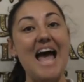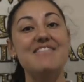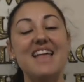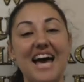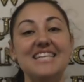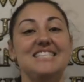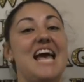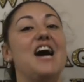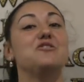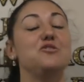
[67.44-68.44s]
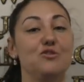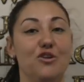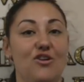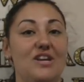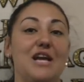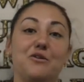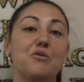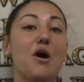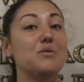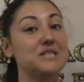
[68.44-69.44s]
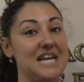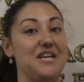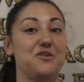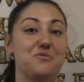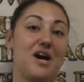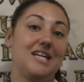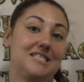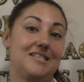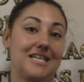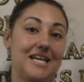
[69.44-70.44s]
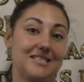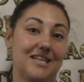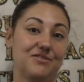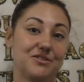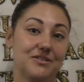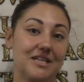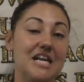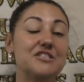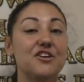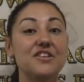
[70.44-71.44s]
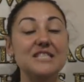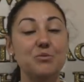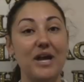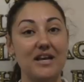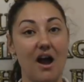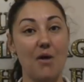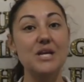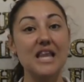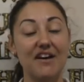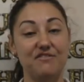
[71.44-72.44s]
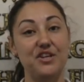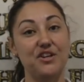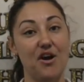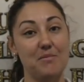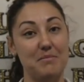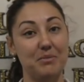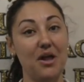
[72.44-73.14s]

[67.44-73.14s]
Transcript: And that is how you learn and grow and take your riding to the next level. So this week, I would love for you to comment